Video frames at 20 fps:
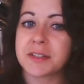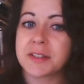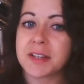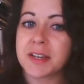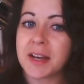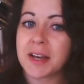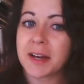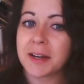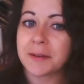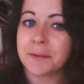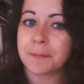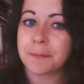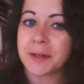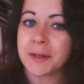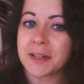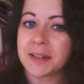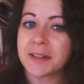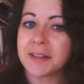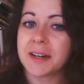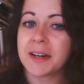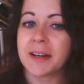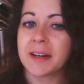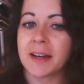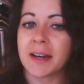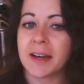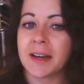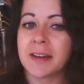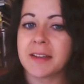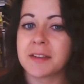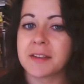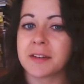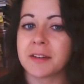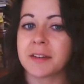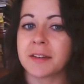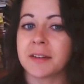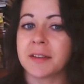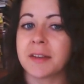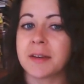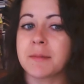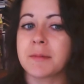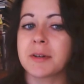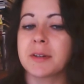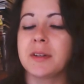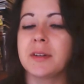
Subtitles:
they hadn't been cut either, and they were